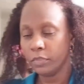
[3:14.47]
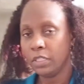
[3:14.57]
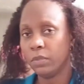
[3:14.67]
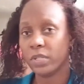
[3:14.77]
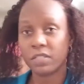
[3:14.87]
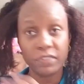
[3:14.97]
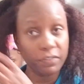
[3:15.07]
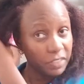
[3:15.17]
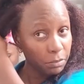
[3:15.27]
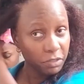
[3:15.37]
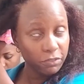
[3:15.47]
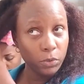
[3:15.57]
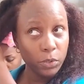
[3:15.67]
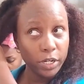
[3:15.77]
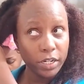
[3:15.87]
It was 15
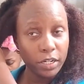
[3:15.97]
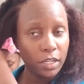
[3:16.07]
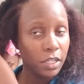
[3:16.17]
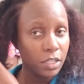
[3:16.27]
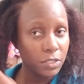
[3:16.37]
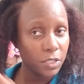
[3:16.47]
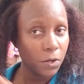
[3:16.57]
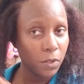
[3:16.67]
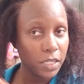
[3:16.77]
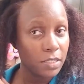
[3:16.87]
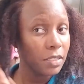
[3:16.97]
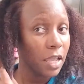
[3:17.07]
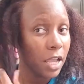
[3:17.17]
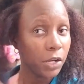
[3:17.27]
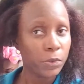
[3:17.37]
before, so let's
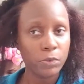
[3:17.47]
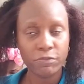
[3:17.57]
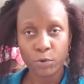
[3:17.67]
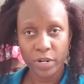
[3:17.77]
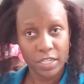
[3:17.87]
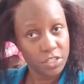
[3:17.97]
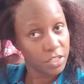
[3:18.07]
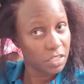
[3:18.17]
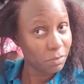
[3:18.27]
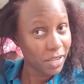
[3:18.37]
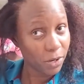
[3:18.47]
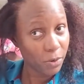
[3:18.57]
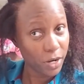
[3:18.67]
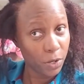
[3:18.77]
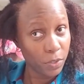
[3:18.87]
say I grew 4 inches in my
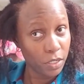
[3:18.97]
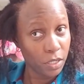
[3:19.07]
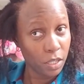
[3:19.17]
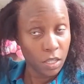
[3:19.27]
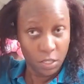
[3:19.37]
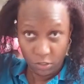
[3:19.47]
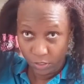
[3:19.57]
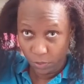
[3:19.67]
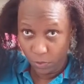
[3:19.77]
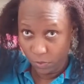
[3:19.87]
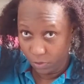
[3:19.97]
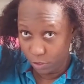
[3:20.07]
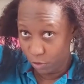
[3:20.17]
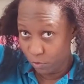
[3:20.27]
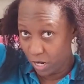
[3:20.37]
crown. So the
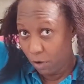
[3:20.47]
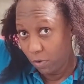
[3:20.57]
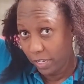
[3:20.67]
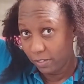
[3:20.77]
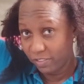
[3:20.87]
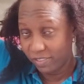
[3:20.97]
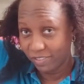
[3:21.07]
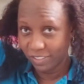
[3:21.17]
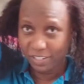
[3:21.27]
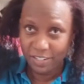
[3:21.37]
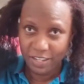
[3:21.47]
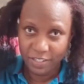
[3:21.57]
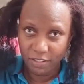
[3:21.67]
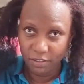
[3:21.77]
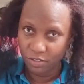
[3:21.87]
crown
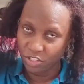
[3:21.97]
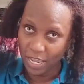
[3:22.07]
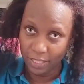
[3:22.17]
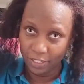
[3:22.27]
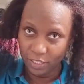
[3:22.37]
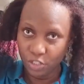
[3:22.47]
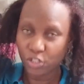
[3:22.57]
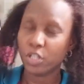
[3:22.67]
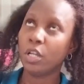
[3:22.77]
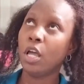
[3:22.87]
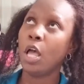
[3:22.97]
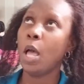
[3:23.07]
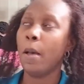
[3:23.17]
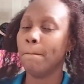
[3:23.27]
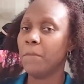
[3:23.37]
exceeded the challenge,
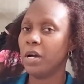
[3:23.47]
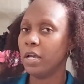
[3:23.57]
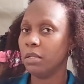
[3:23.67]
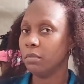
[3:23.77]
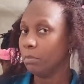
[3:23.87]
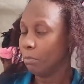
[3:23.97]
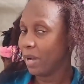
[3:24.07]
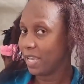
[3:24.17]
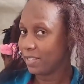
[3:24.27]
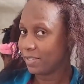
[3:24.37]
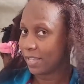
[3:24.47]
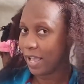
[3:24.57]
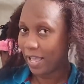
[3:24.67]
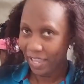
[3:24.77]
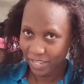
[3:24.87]
but my
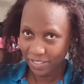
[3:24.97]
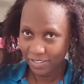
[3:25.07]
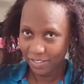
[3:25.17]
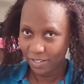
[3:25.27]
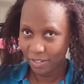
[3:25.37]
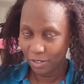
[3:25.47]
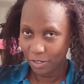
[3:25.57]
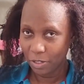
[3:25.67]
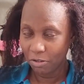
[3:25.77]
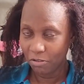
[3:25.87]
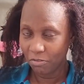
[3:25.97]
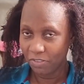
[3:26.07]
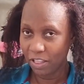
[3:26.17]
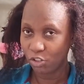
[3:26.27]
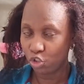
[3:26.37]
sides
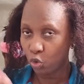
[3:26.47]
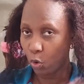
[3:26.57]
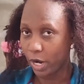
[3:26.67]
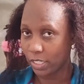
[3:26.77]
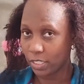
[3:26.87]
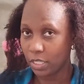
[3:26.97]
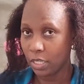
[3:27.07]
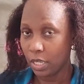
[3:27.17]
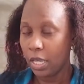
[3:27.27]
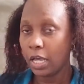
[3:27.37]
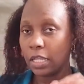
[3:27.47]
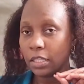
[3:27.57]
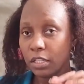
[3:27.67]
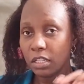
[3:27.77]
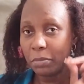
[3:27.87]
fell short, a
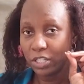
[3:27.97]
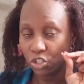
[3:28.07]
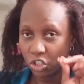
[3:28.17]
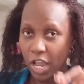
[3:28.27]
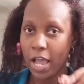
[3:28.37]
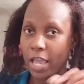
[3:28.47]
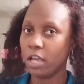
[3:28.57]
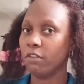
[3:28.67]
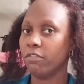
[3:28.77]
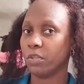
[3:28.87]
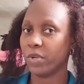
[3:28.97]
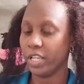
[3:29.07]
little bit shy of 3